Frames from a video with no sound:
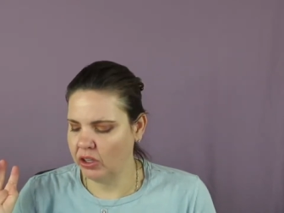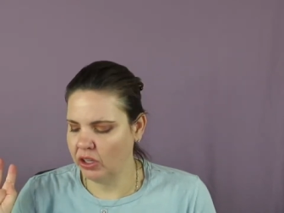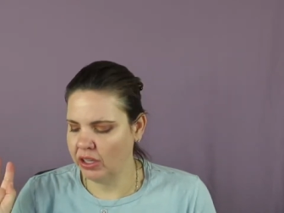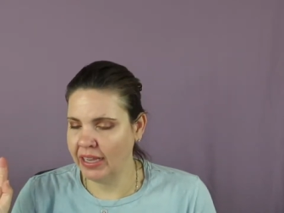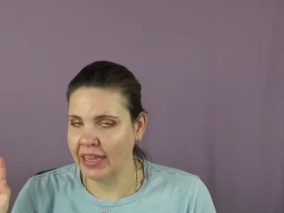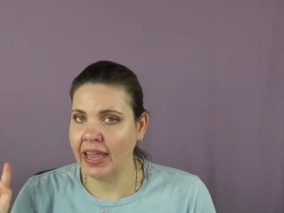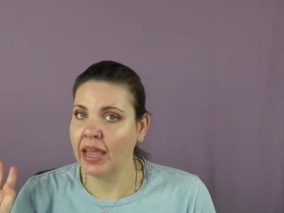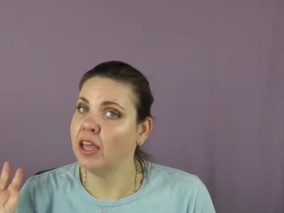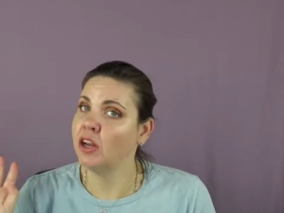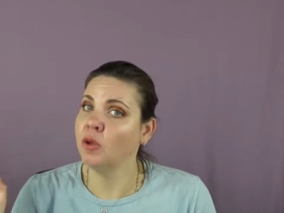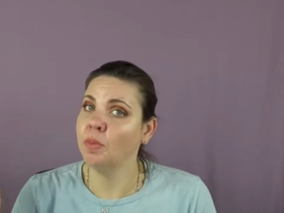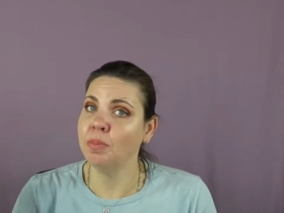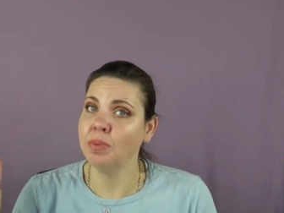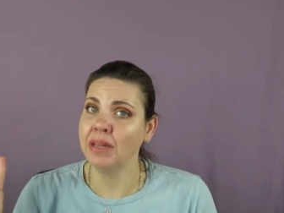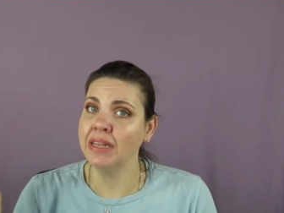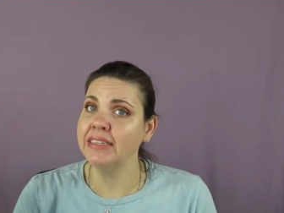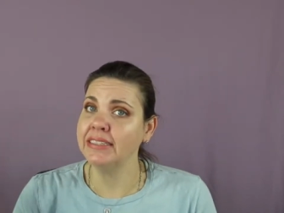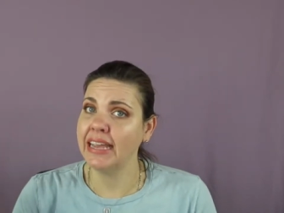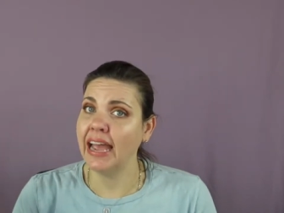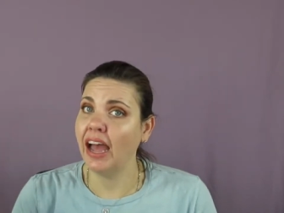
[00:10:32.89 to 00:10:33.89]
it it'll
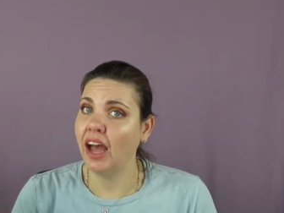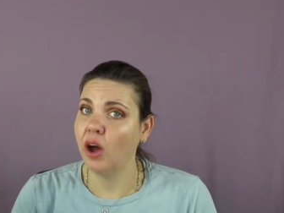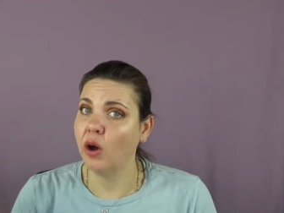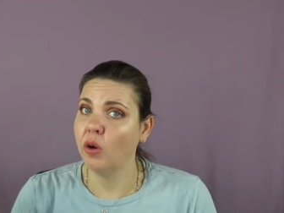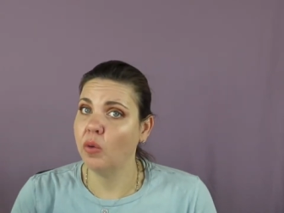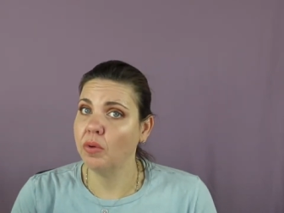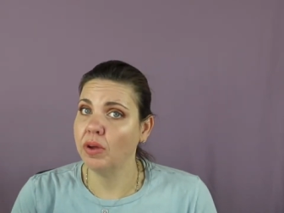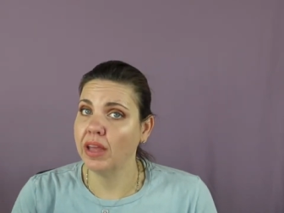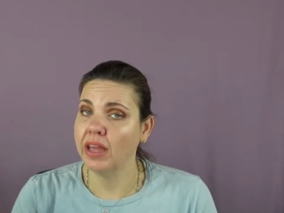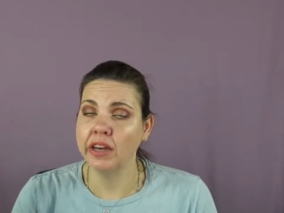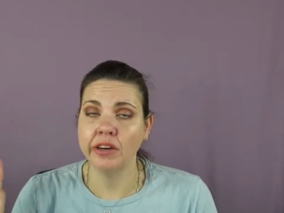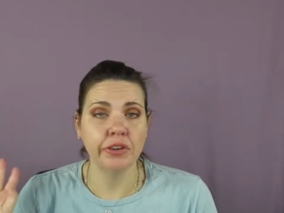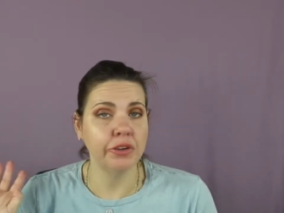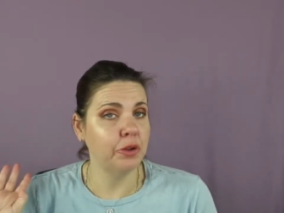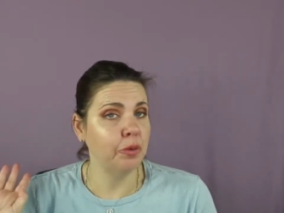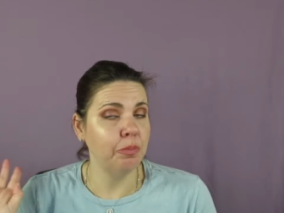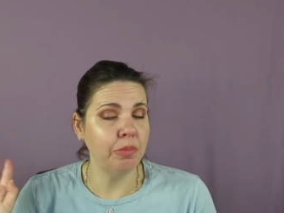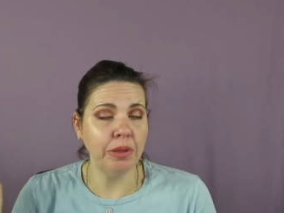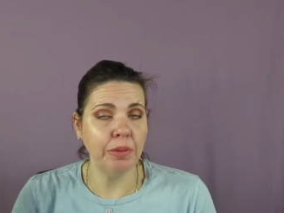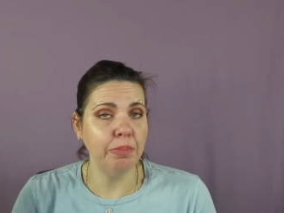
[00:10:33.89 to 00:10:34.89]
blend out and
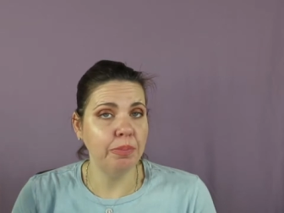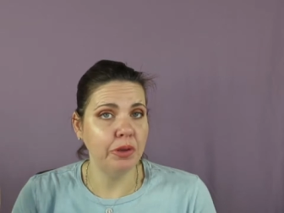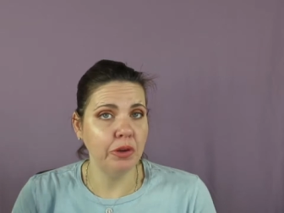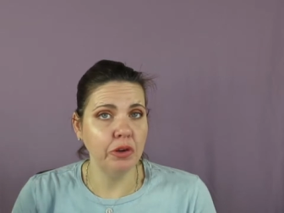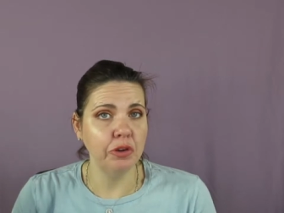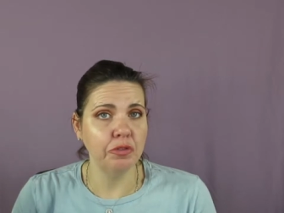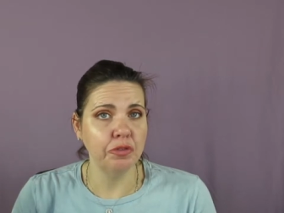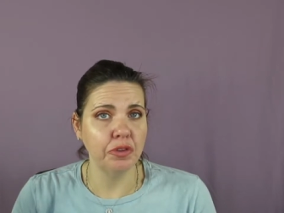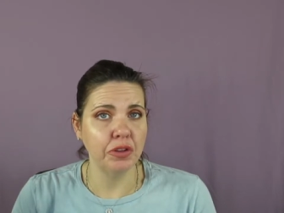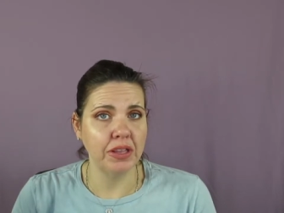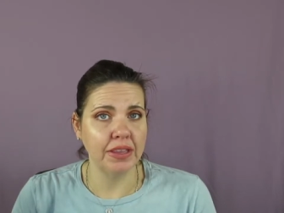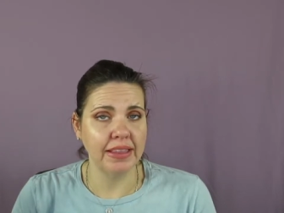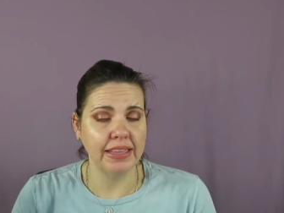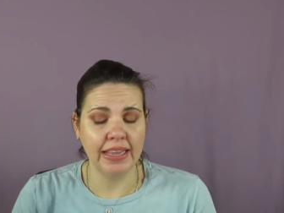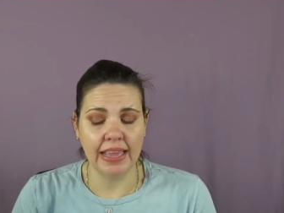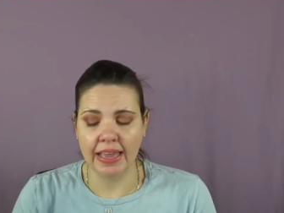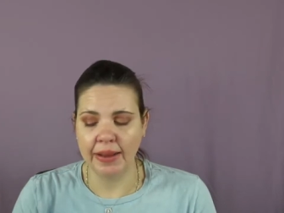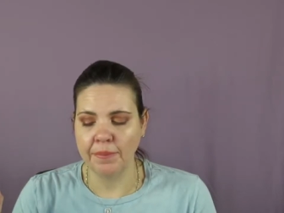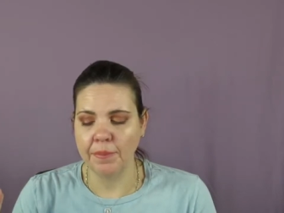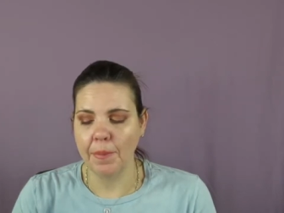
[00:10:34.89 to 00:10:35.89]
it'll be beautiful in the
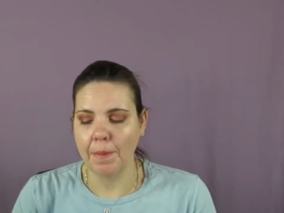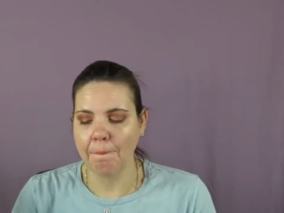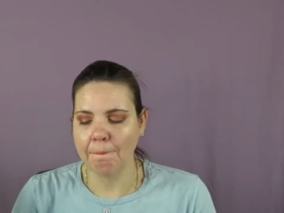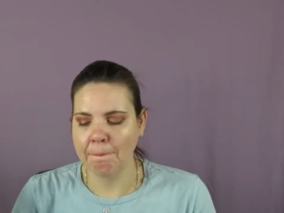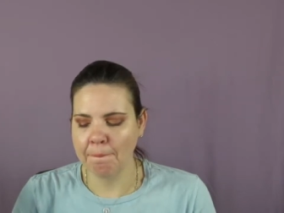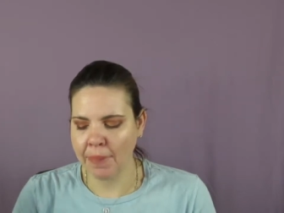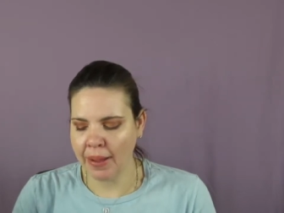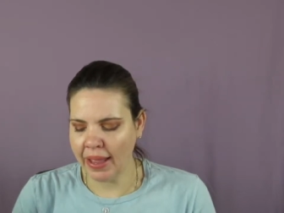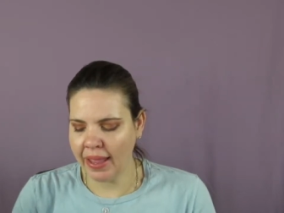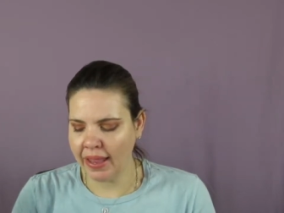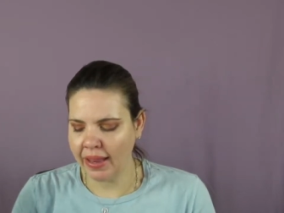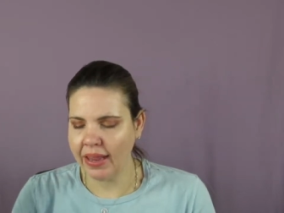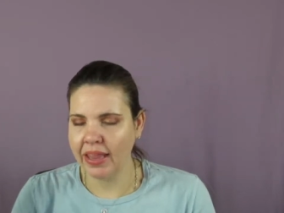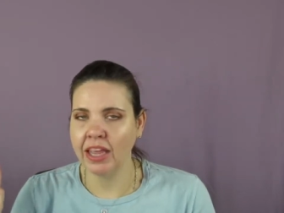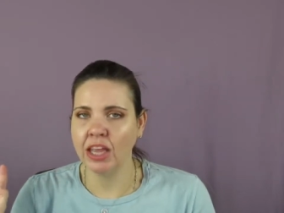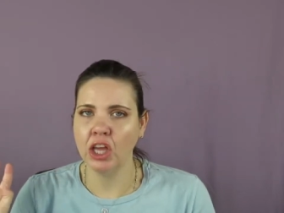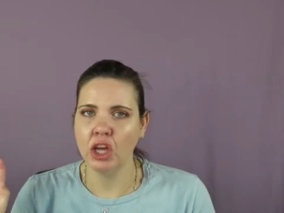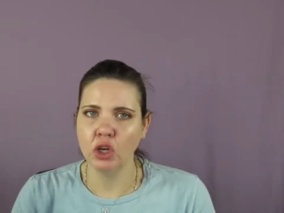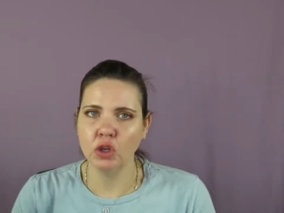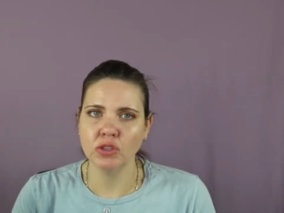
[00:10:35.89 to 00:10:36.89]
end, but
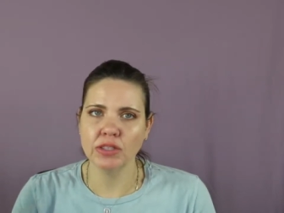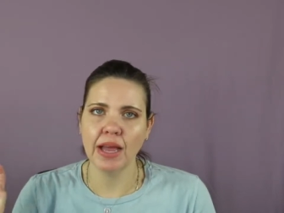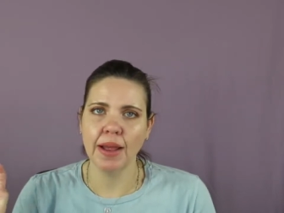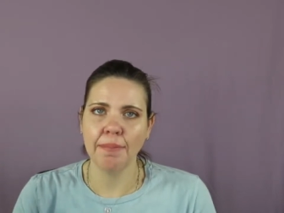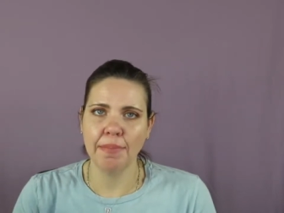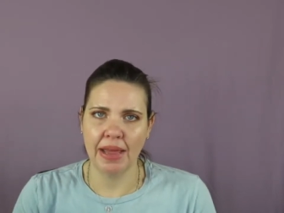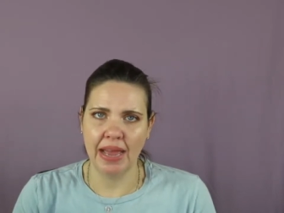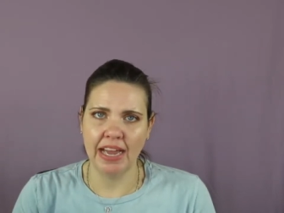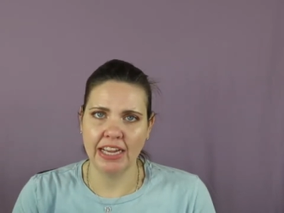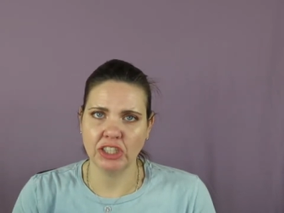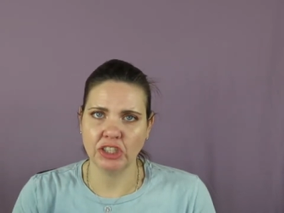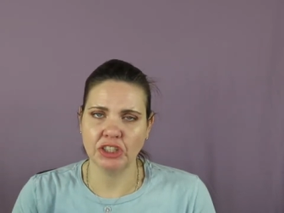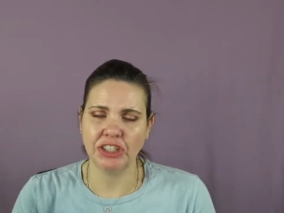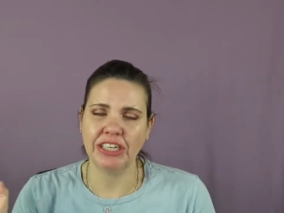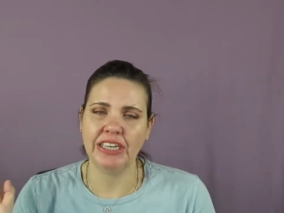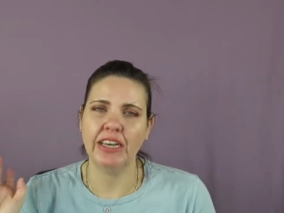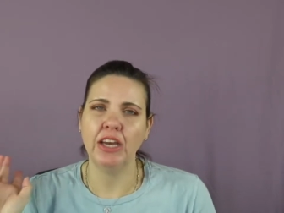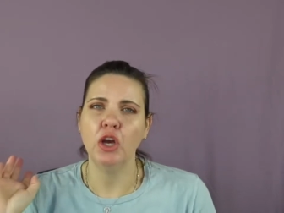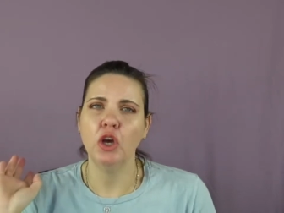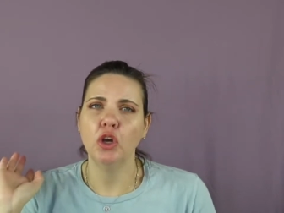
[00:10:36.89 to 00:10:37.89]
it goes on
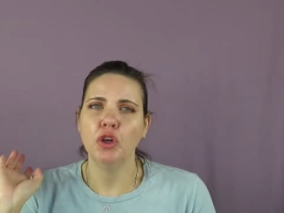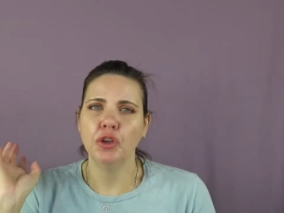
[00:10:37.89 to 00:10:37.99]
patchy.